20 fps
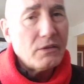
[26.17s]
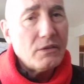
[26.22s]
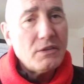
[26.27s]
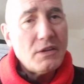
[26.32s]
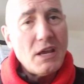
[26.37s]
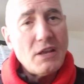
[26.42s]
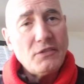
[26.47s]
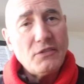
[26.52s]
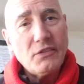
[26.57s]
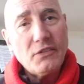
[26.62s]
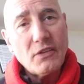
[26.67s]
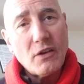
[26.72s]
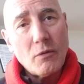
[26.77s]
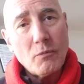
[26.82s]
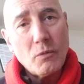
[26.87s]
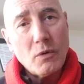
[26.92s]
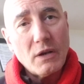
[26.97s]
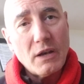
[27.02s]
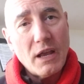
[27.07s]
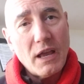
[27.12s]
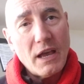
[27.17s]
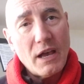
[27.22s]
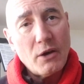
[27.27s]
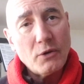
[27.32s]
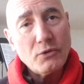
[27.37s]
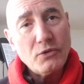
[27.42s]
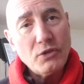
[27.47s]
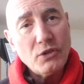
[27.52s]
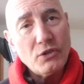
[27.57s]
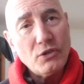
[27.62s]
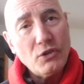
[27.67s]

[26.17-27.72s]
teach someone how to